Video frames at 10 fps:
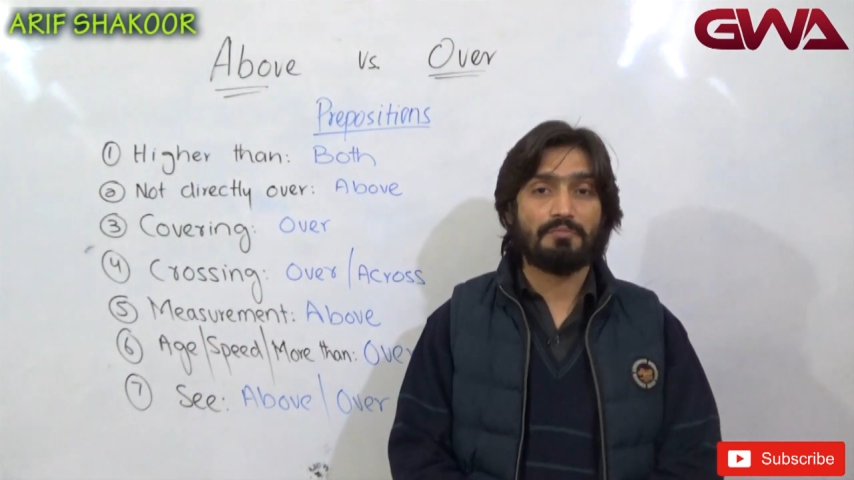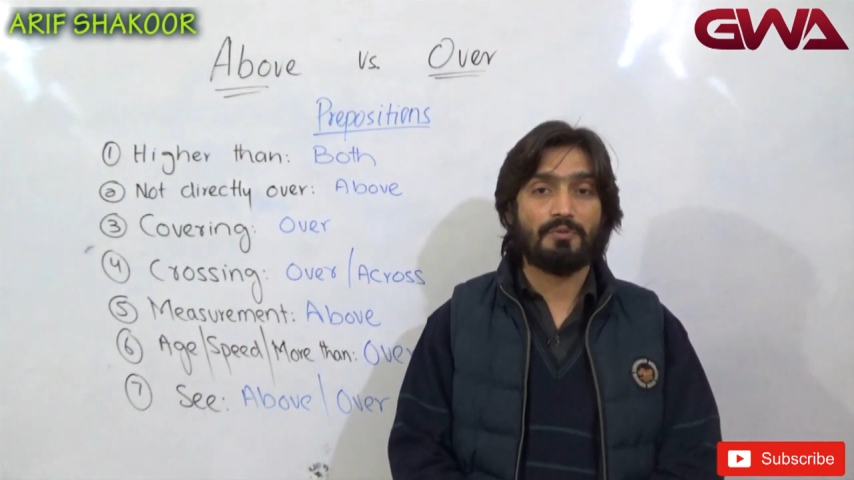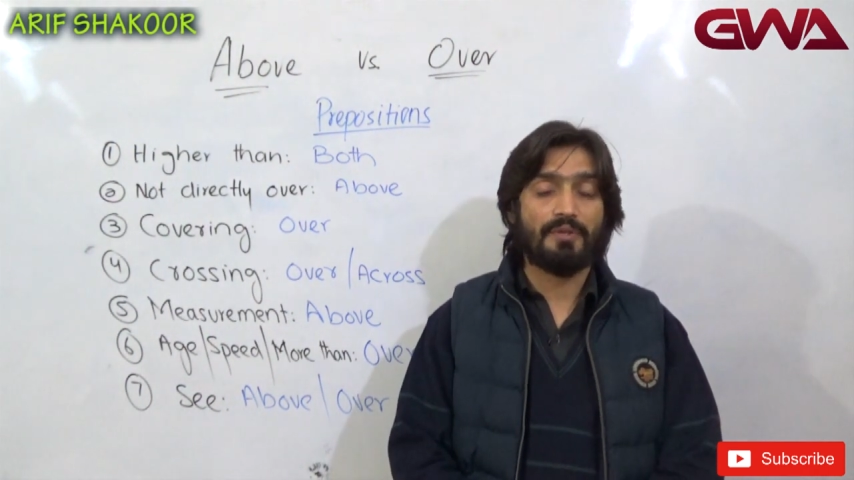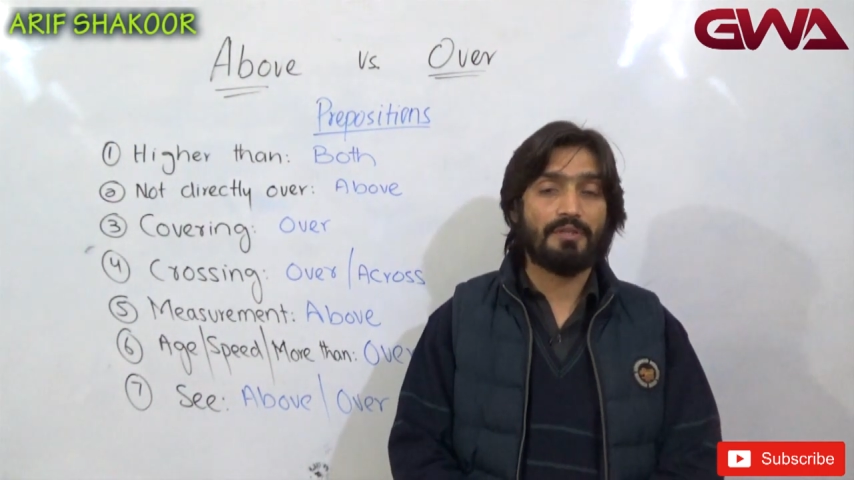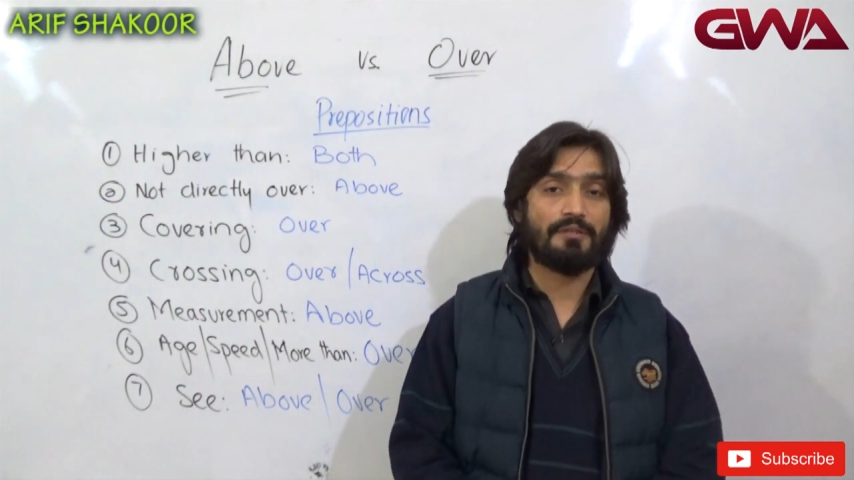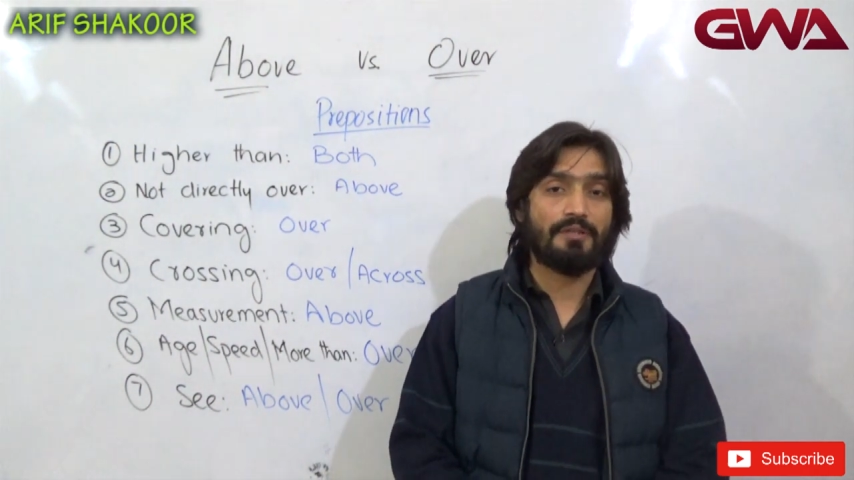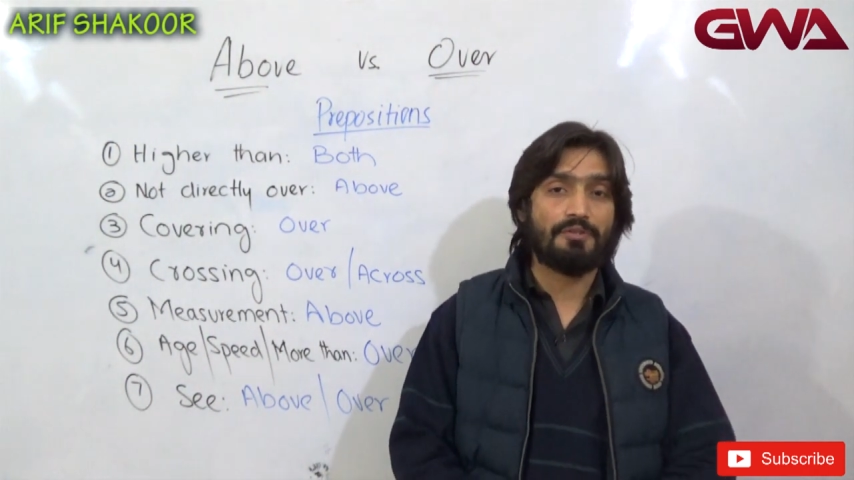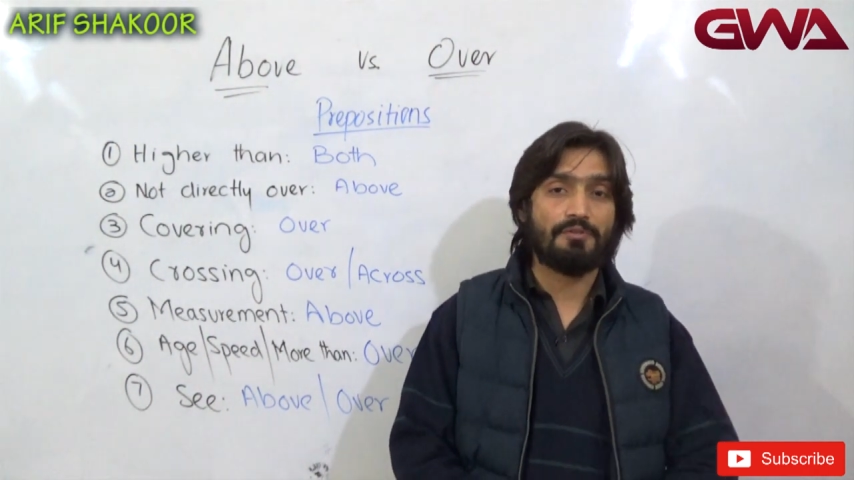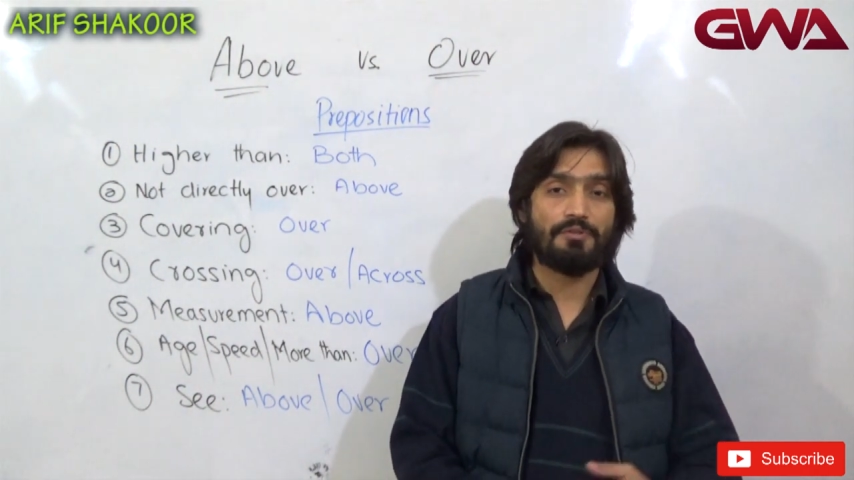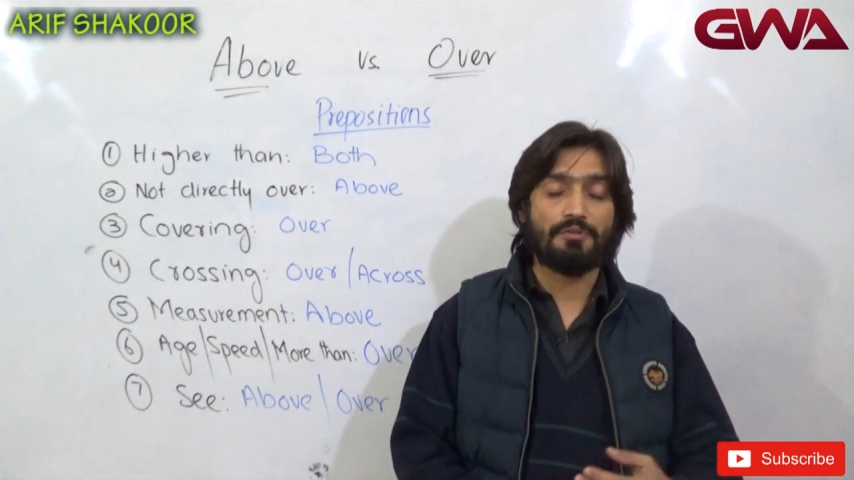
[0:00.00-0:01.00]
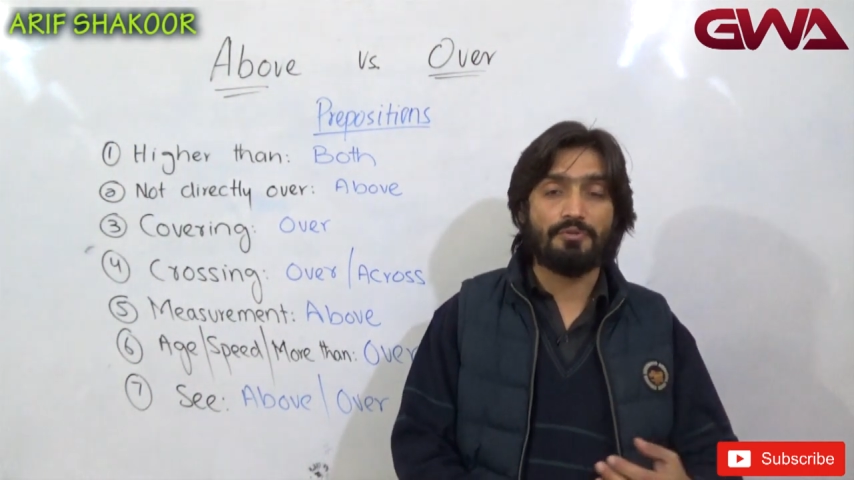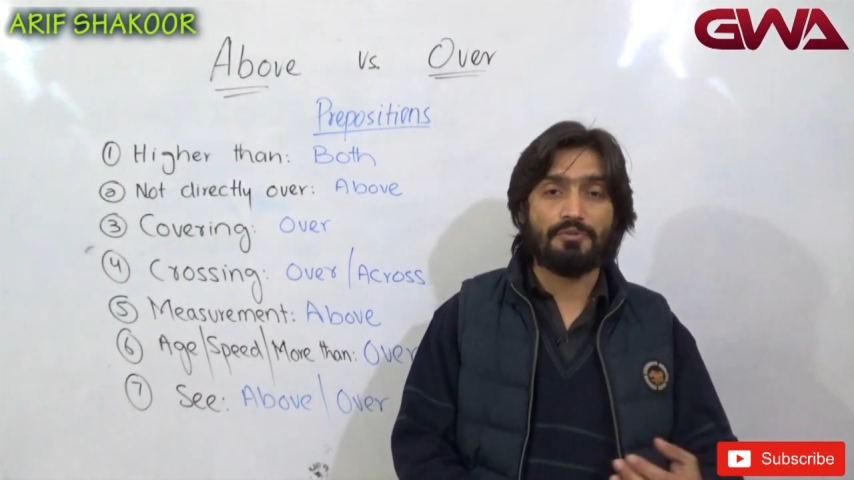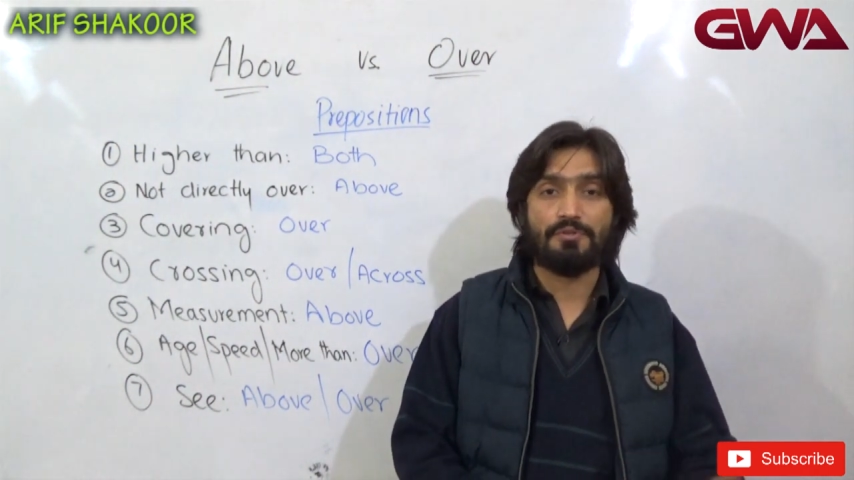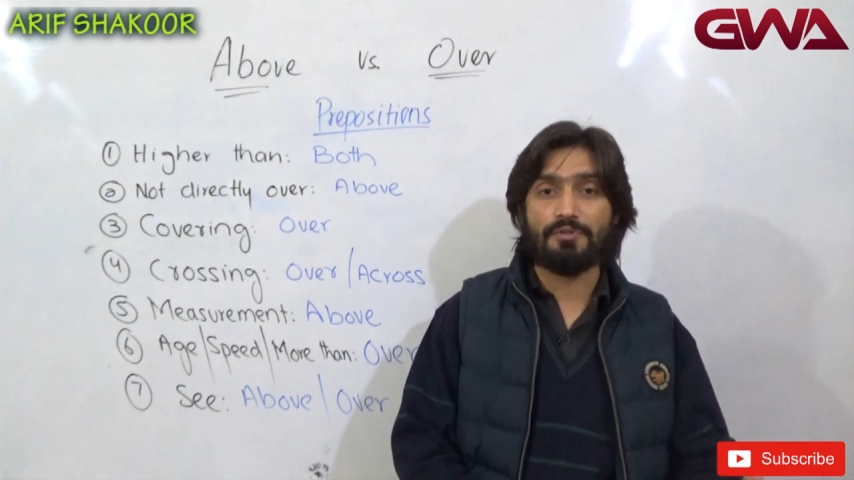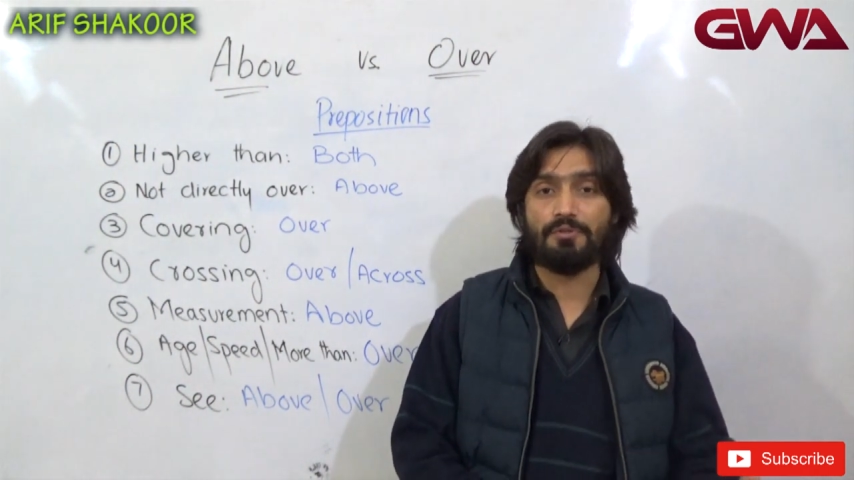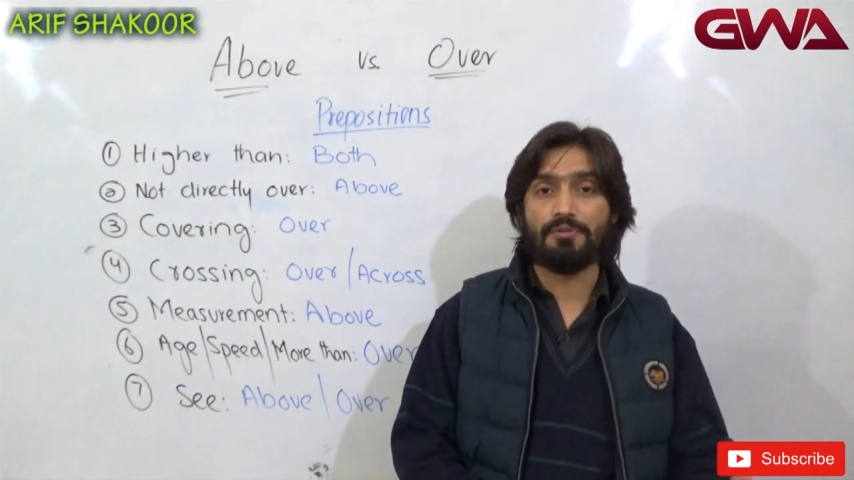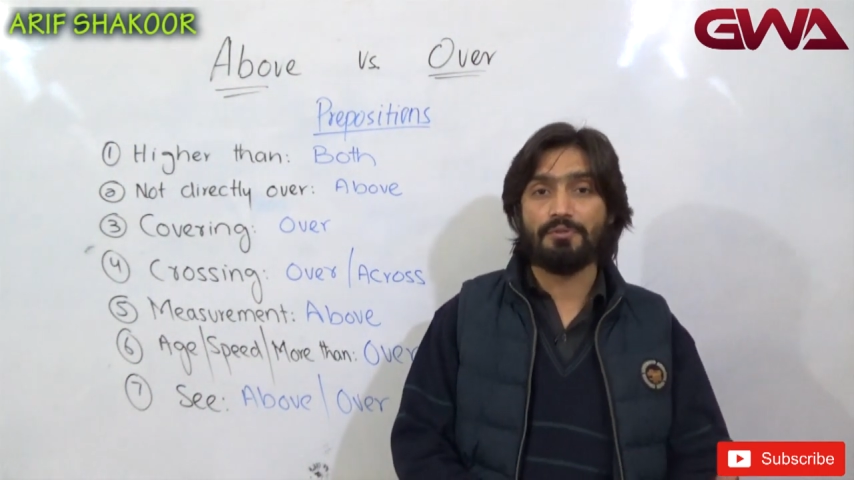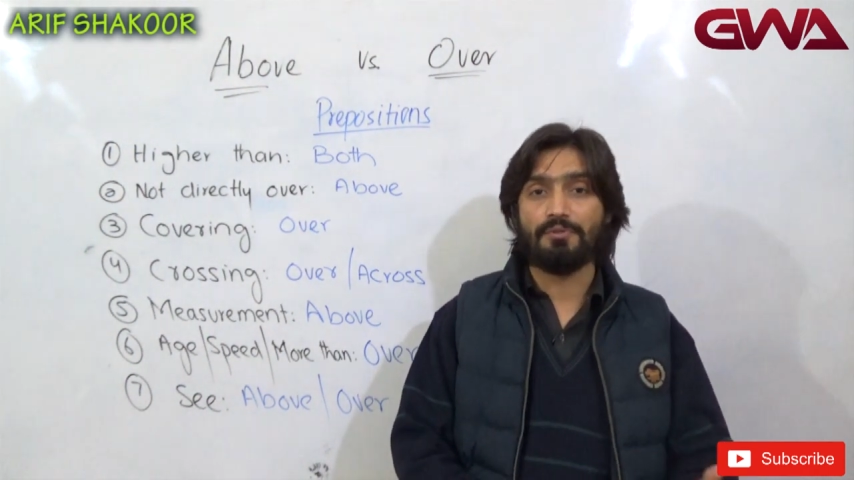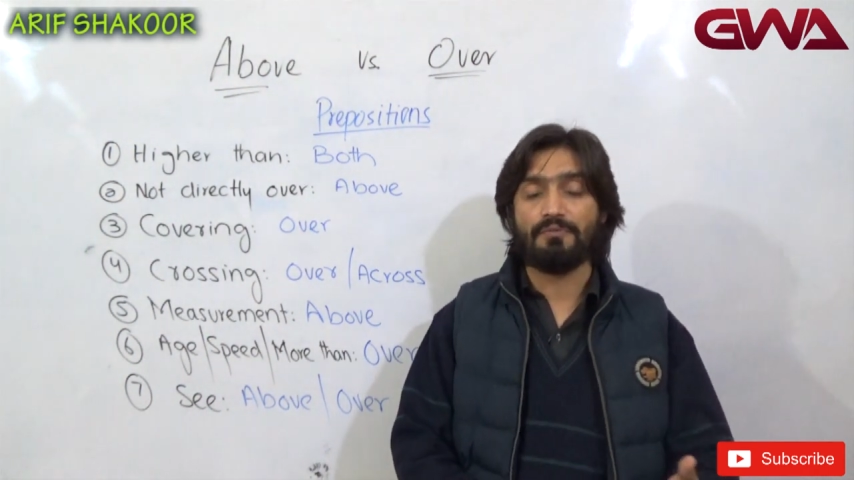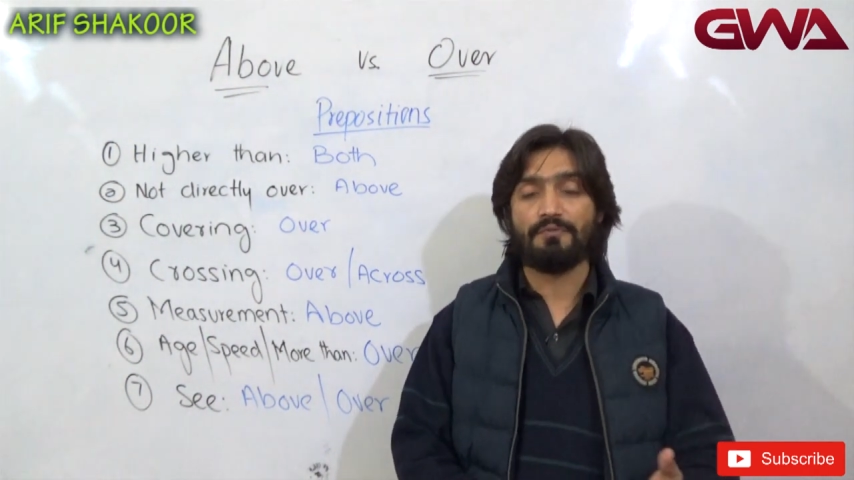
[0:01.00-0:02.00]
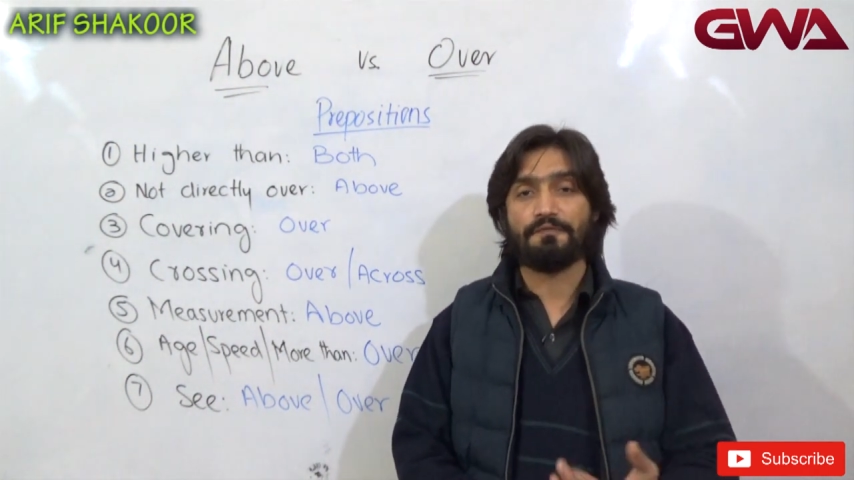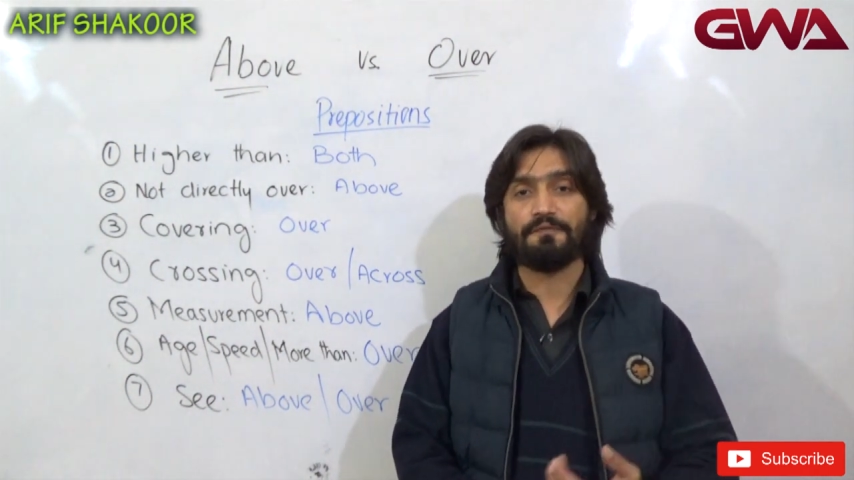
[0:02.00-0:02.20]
whether they should use to,